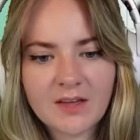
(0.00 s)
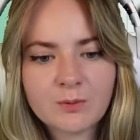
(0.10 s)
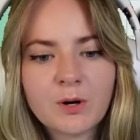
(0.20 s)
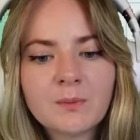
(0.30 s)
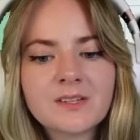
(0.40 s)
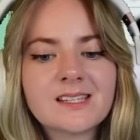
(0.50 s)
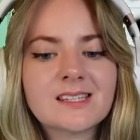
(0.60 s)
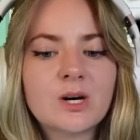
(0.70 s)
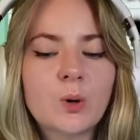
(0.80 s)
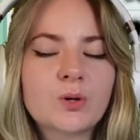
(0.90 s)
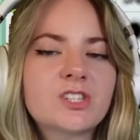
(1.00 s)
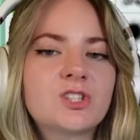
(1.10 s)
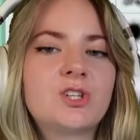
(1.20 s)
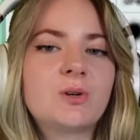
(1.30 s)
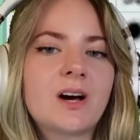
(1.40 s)
And the problem is the
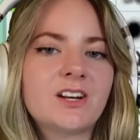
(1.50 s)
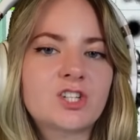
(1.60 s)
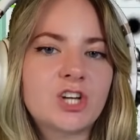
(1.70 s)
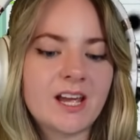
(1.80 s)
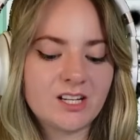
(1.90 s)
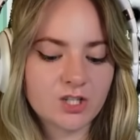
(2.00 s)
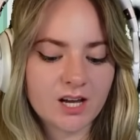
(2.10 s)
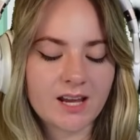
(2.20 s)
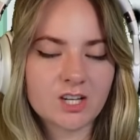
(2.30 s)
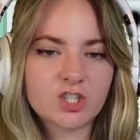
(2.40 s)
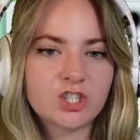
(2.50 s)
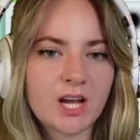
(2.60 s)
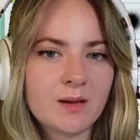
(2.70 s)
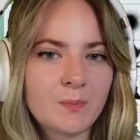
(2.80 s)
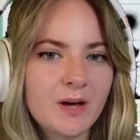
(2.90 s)
horses do kind of change like
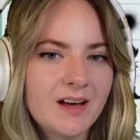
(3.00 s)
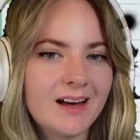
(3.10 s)
shape